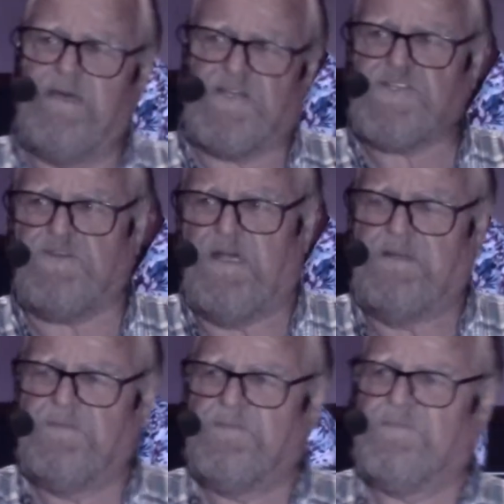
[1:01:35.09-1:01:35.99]
ministry.
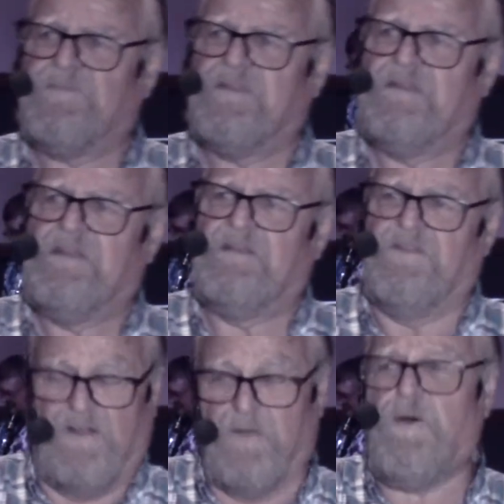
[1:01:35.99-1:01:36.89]

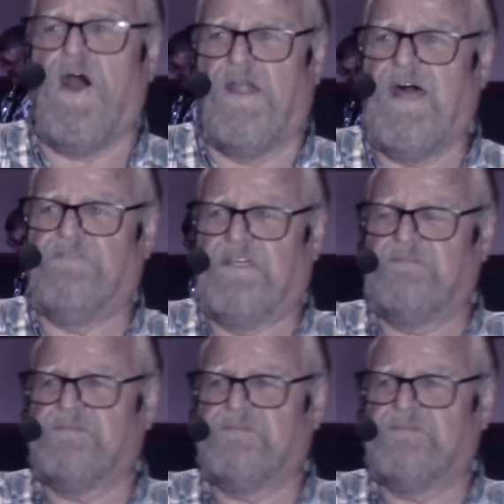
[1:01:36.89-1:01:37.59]
They're a part of it.